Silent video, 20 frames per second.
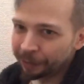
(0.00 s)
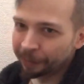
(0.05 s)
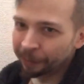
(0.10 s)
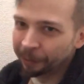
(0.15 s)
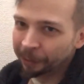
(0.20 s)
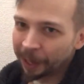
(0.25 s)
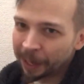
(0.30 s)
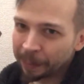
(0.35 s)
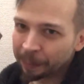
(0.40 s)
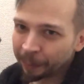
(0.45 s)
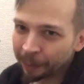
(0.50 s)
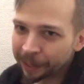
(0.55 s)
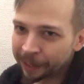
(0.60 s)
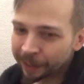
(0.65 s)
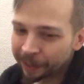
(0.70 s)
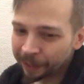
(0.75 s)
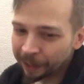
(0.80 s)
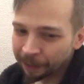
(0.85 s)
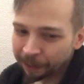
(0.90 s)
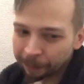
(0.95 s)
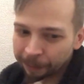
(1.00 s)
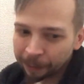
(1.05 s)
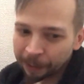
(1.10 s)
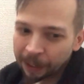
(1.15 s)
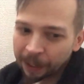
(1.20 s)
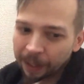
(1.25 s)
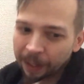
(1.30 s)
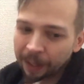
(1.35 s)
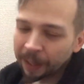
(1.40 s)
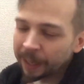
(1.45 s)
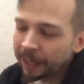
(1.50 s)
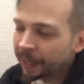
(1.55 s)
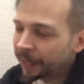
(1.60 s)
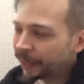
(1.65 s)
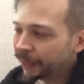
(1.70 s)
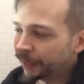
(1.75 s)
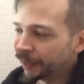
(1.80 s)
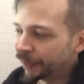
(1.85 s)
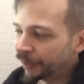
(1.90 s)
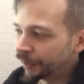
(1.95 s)
for Nightbreed stuff.
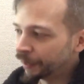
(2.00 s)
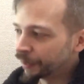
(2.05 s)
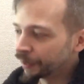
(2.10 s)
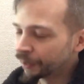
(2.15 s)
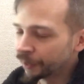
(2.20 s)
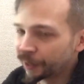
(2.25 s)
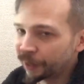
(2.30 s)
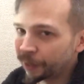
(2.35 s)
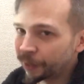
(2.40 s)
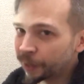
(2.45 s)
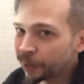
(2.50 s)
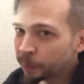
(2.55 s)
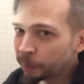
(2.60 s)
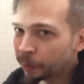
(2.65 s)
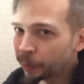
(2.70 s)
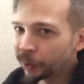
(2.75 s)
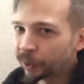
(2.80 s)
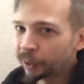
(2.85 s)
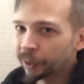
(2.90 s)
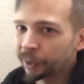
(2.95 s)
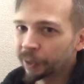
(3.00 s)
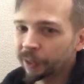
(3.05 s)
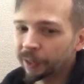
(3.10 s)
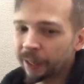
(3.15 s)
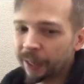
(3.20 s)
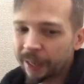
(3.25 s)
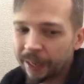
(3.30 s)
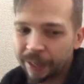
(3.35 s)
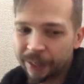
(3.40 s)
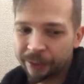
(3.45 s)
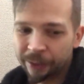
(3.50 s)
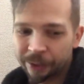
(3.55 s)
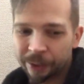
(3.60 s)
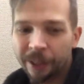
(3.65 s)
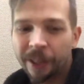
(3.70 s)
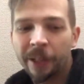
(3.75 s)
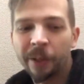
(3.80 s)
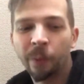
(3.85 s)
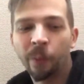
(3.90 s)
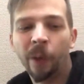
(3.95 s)
And this book, and there's
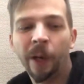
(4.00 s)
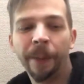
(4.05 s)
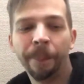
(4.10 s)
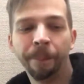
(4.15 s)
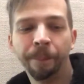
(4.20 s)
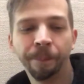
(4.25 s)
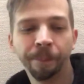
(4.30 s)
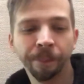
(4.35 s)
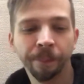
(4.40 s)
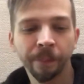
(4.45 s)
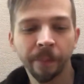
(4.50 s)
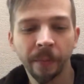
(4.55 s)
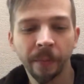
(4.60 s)
another one,